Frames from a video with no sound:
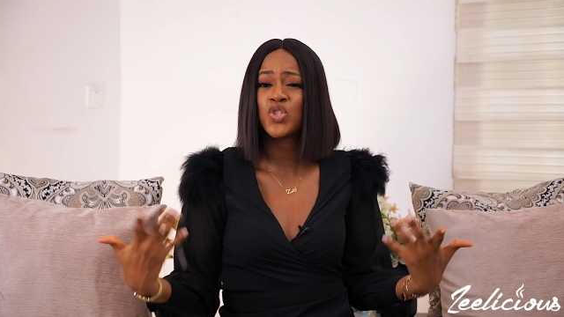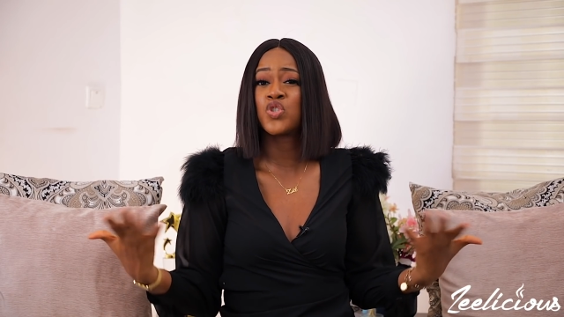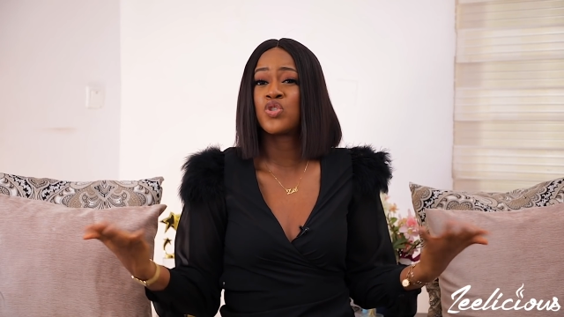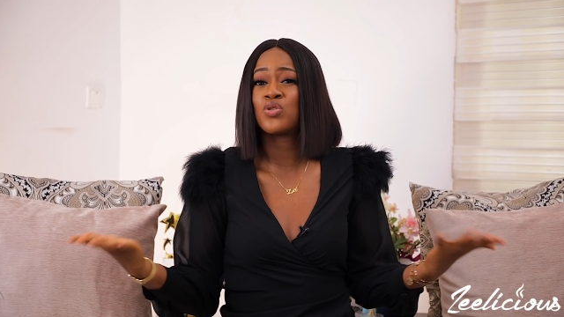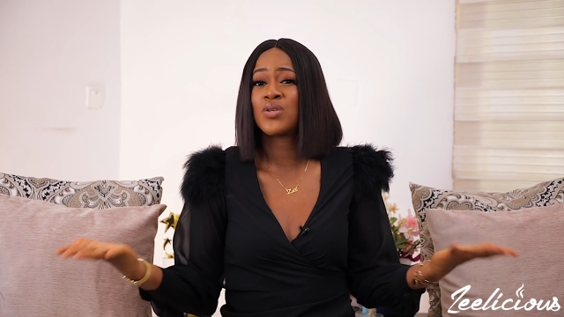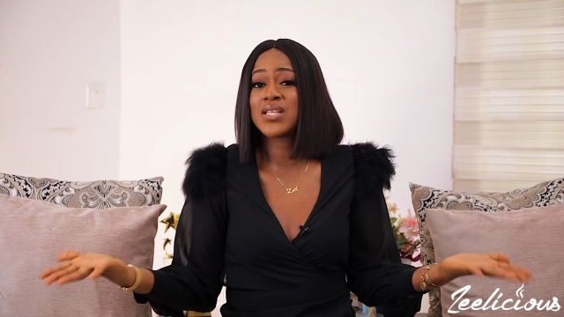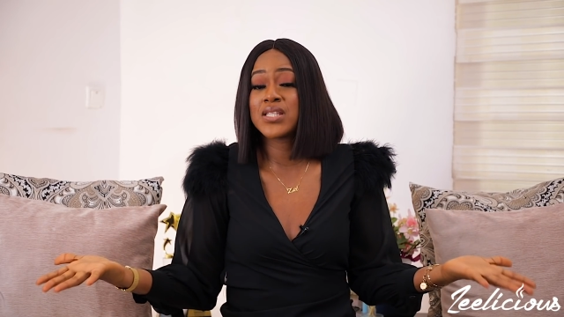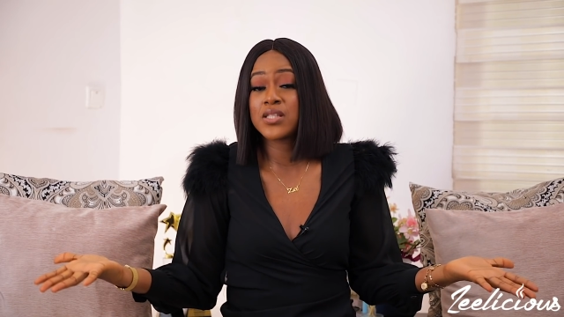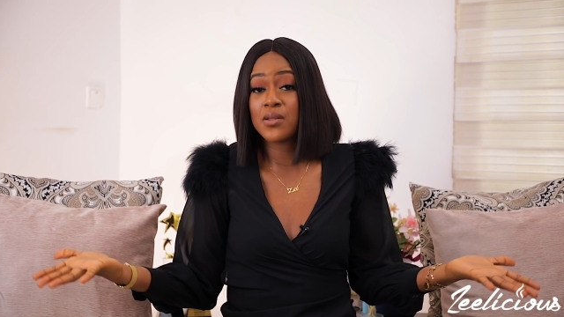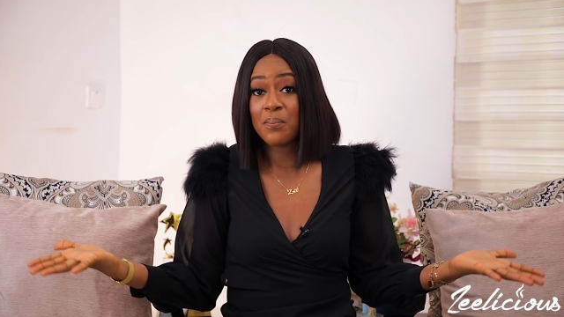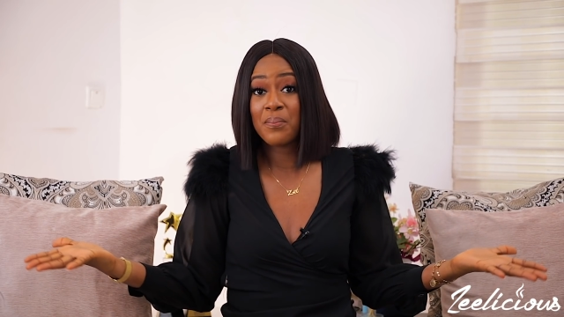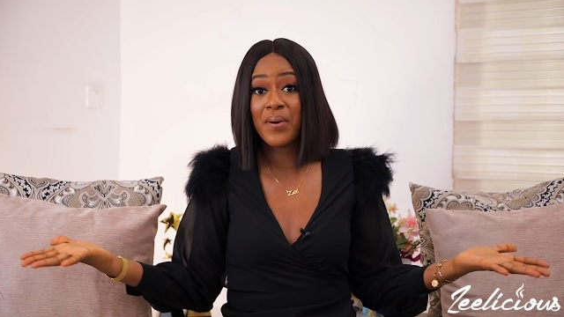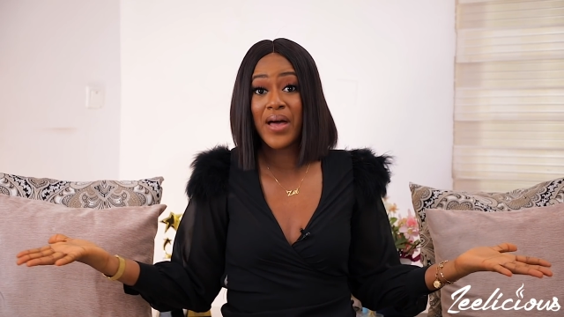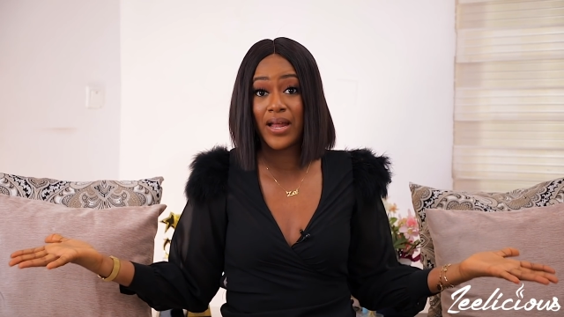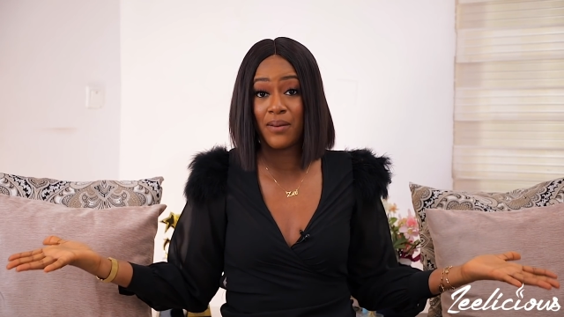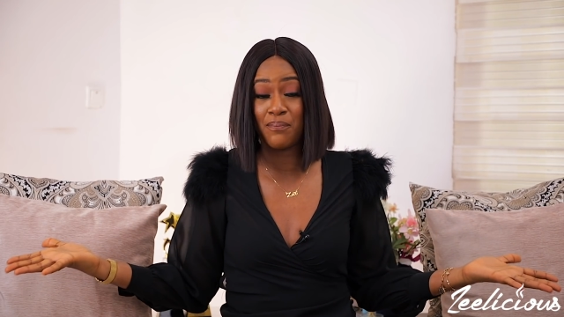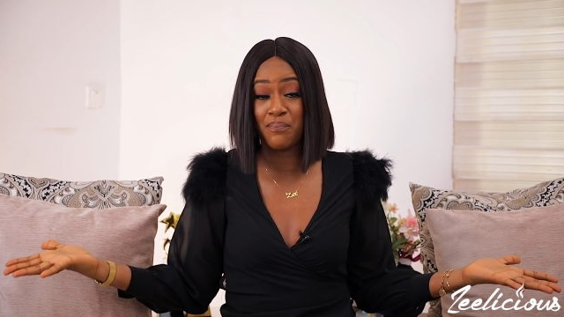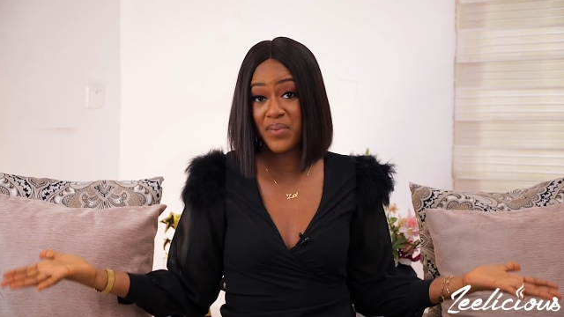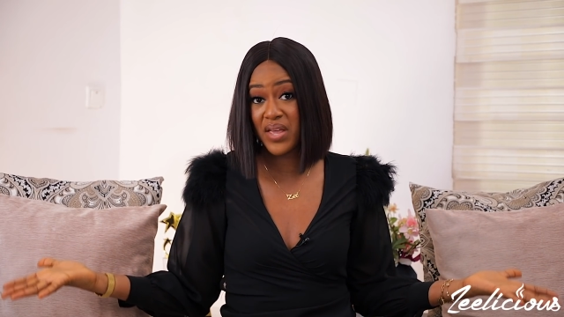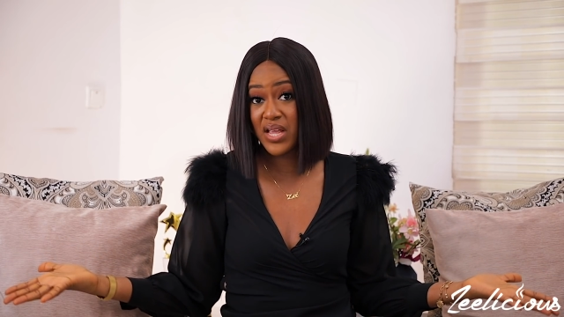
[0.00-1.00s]
dress the
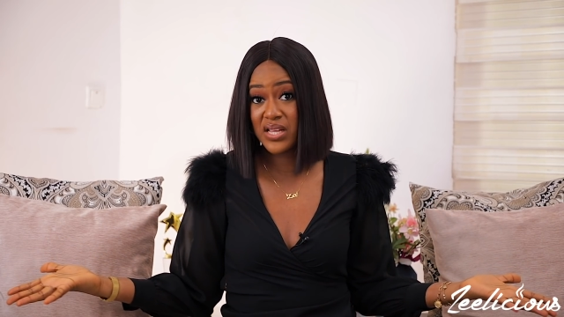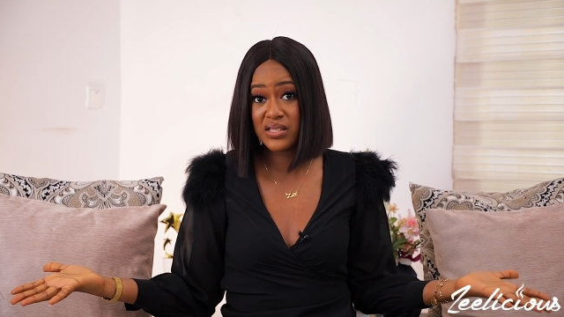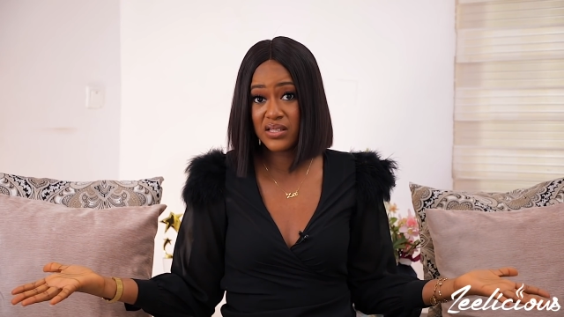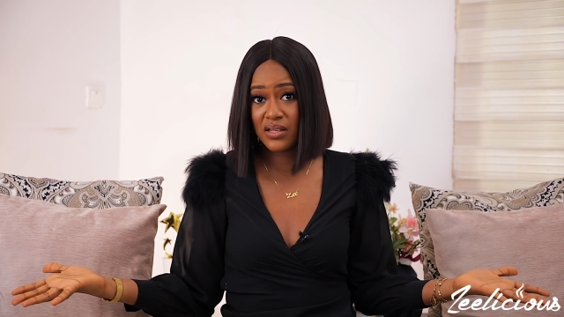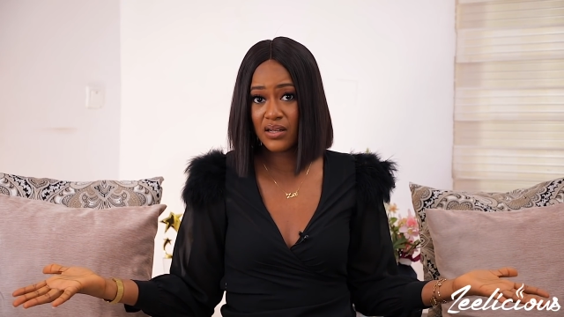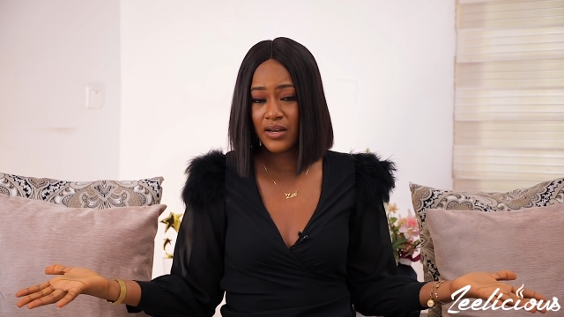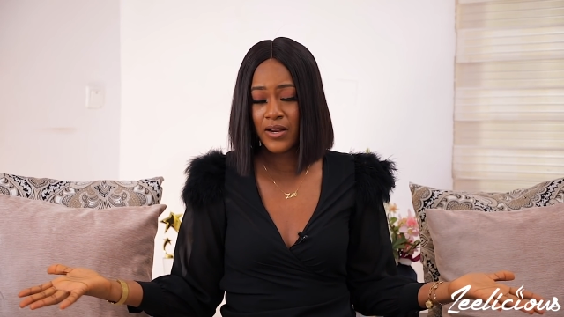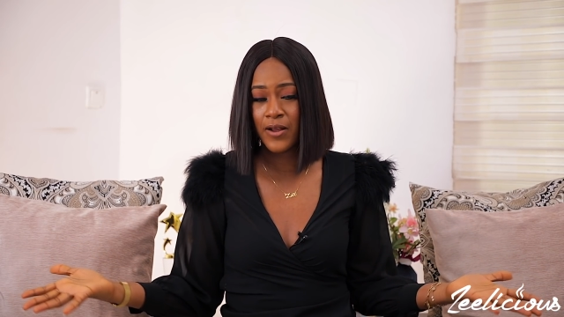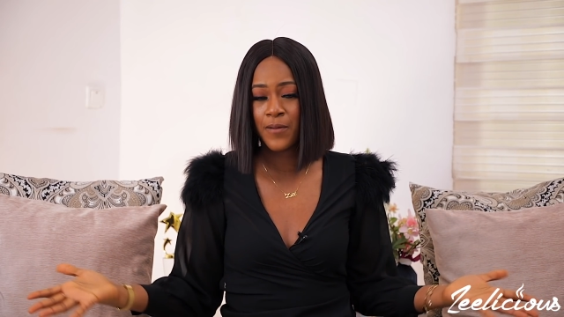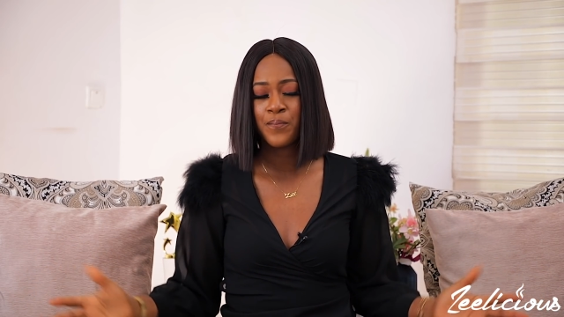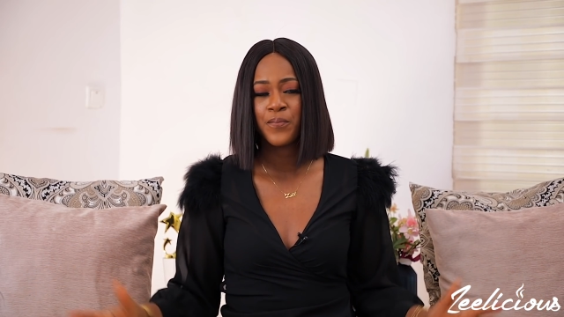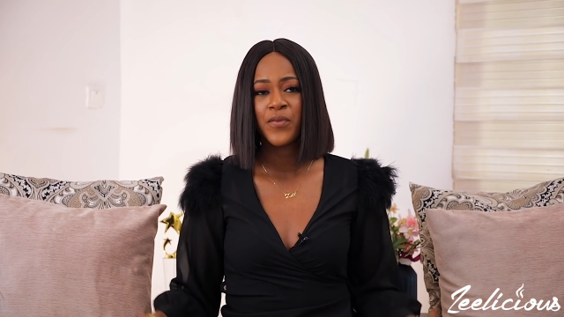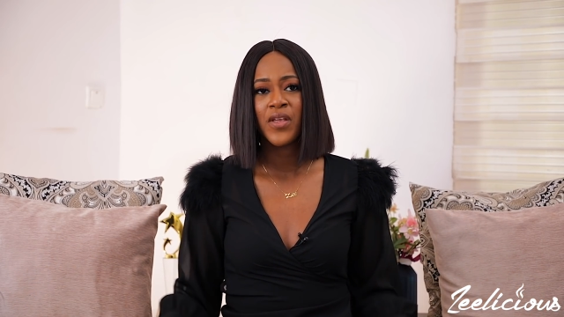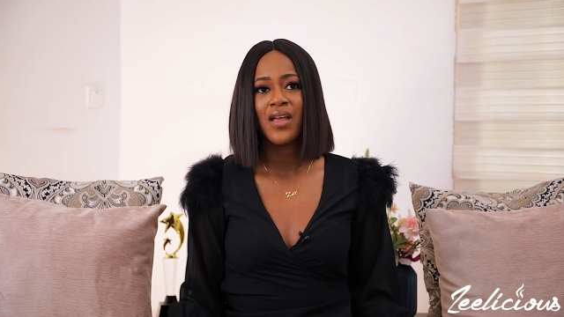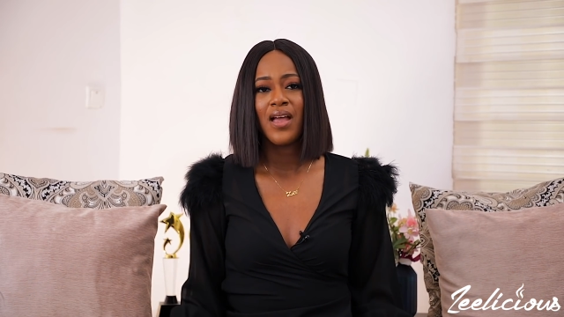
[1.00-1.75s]
part, basically.